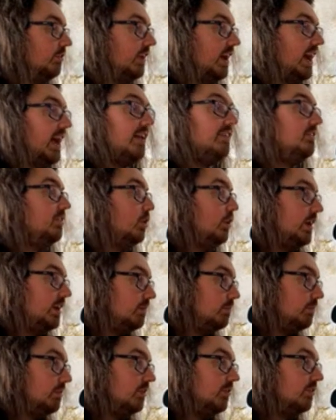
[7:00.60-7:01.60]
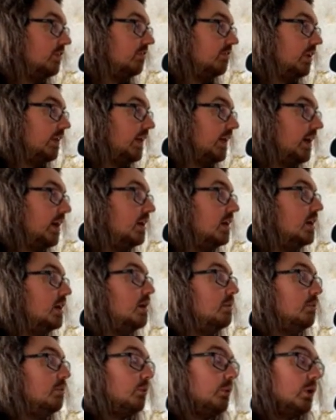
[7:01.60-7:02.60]
like SEO Edinburgh, stuff like that.
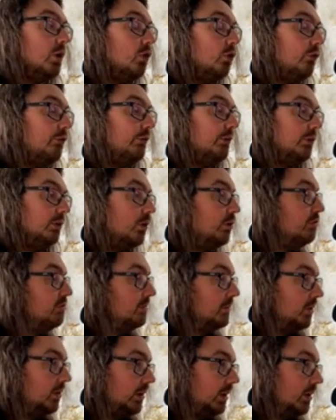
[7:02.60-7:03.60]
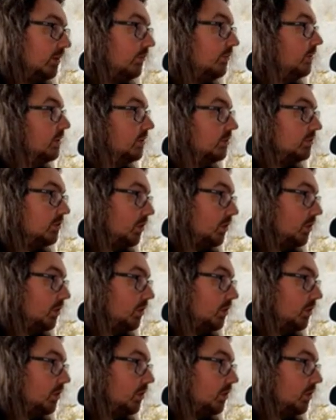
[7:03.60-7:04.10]
But we also know from going into Search